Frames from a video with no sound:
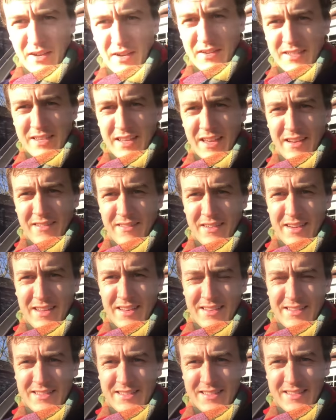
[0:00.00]
got here and
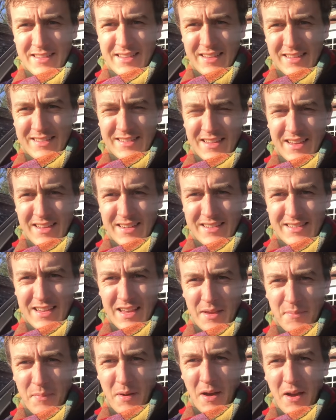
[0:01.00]
he's started to
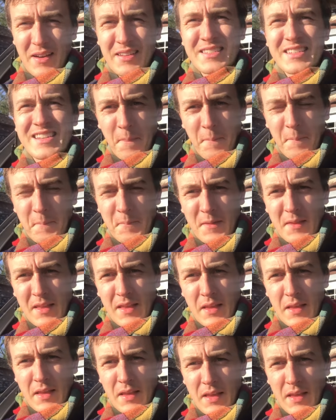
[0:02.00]
take part.
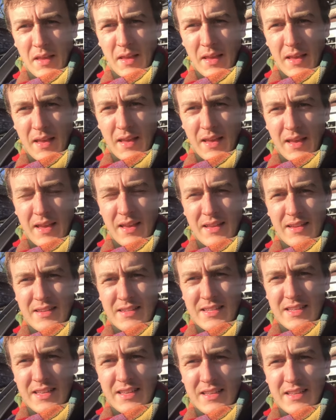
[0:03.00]

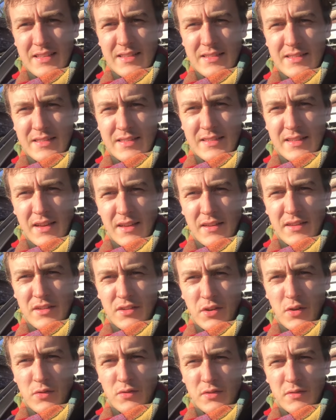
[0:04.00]
And he's started to
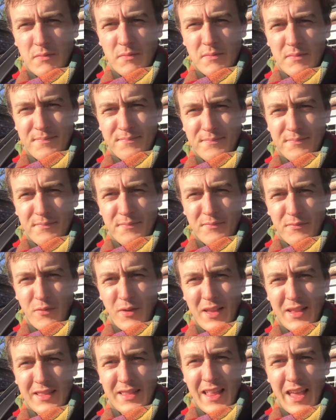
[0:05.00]
show some
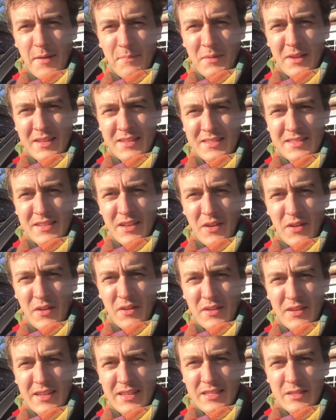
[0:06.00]
real lameness
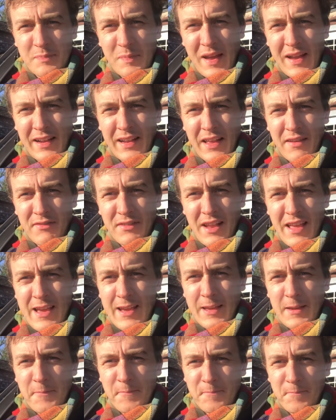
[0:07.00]
on his back left
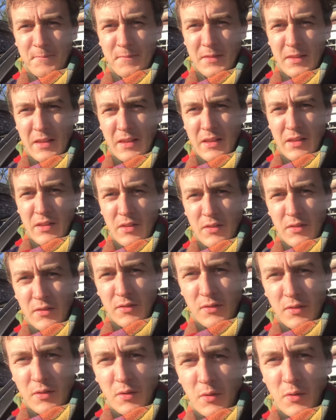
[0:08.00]
leg.
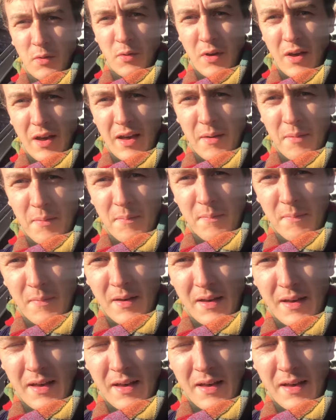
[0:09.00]
So I'm